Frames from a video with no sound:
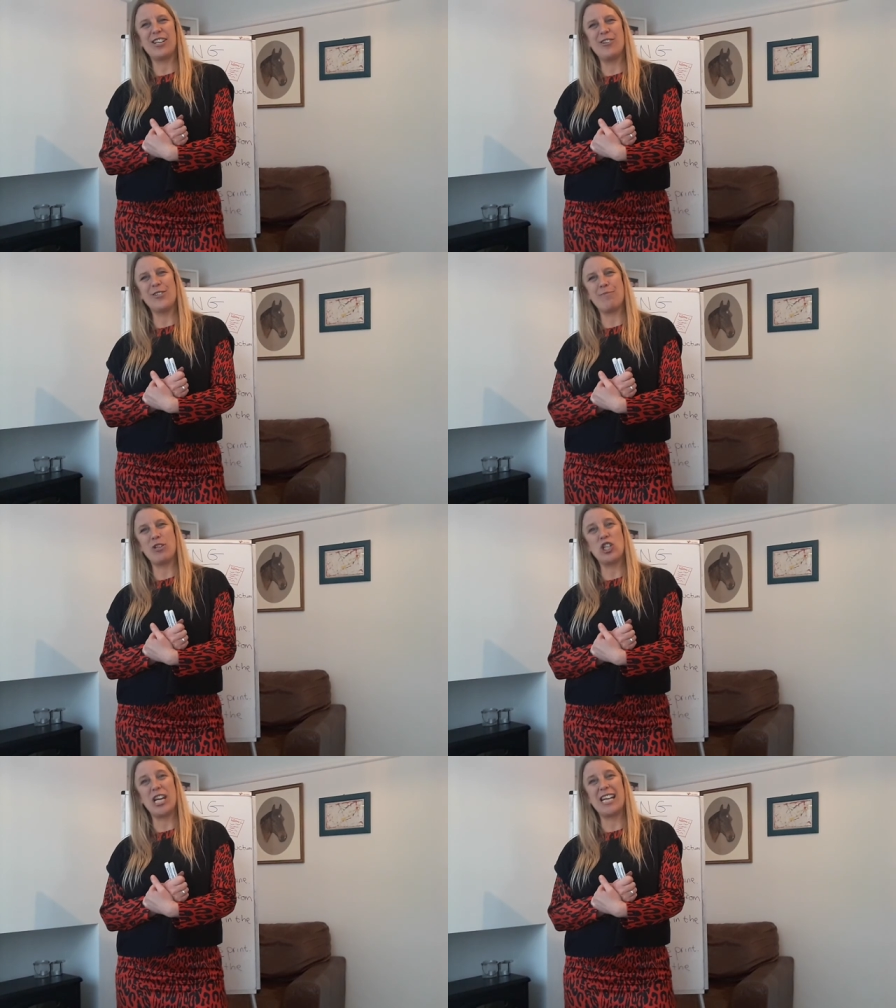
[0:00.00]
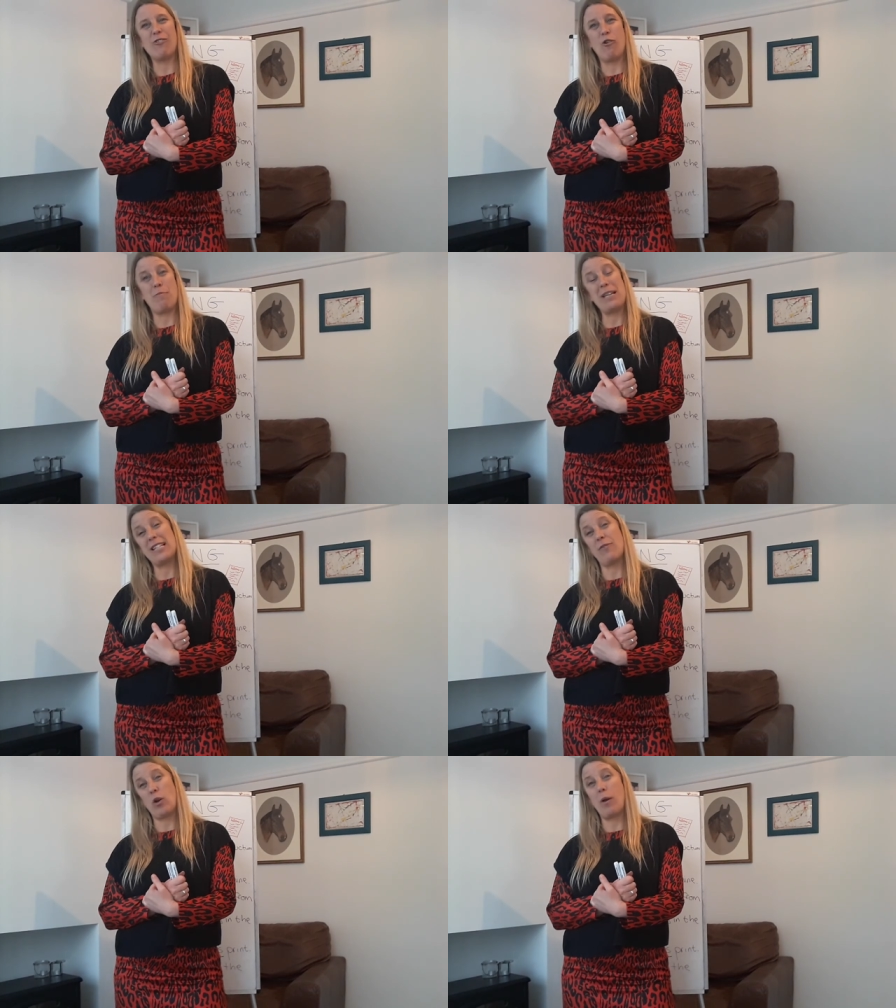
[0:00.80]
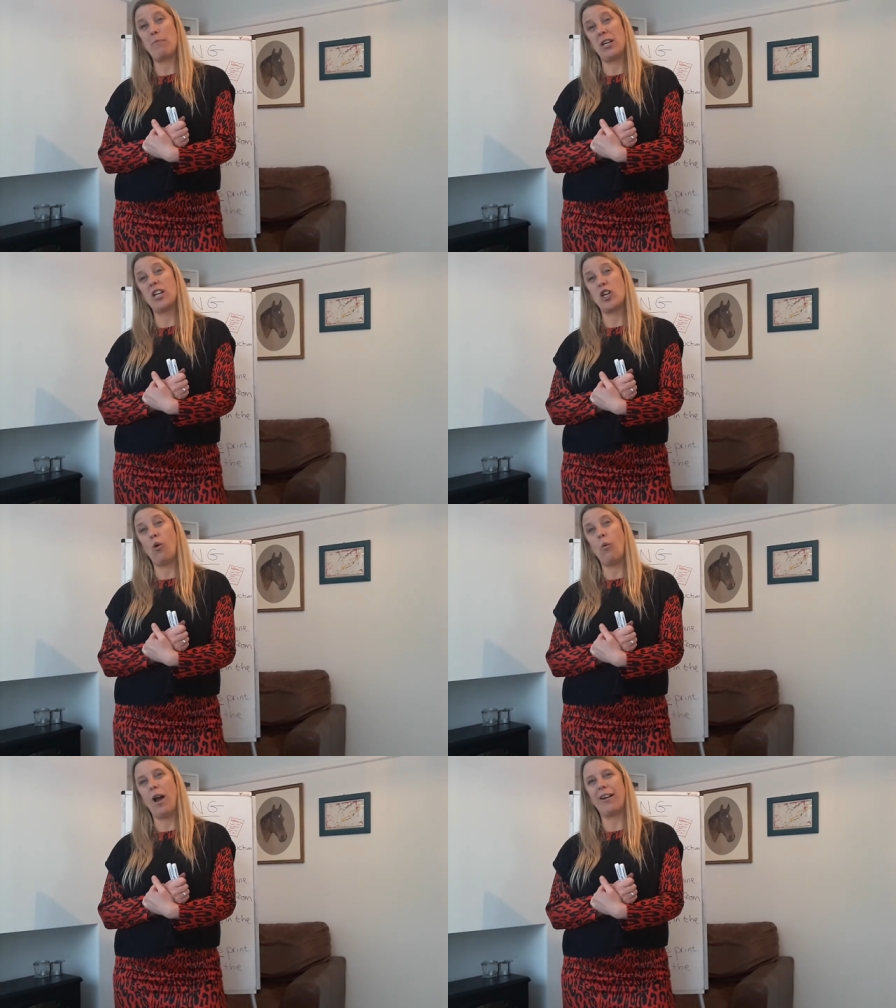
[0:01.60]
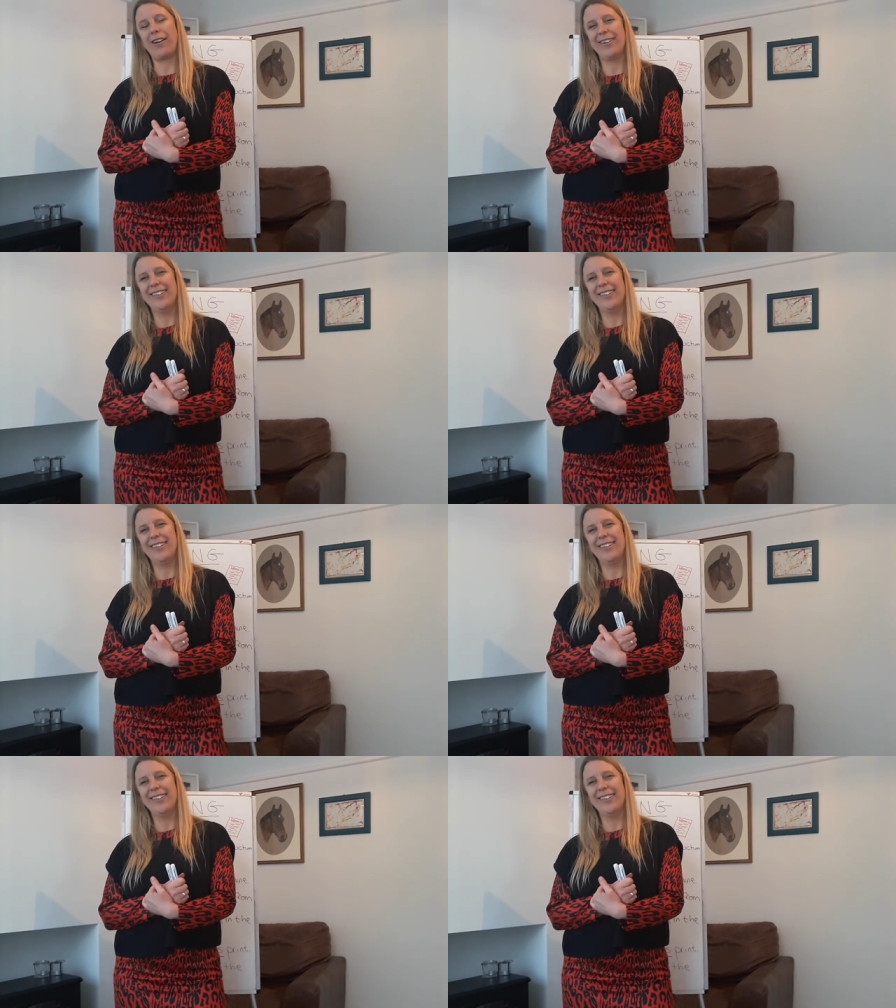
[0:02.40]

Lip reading: use a machine or a piece of equipment at your work.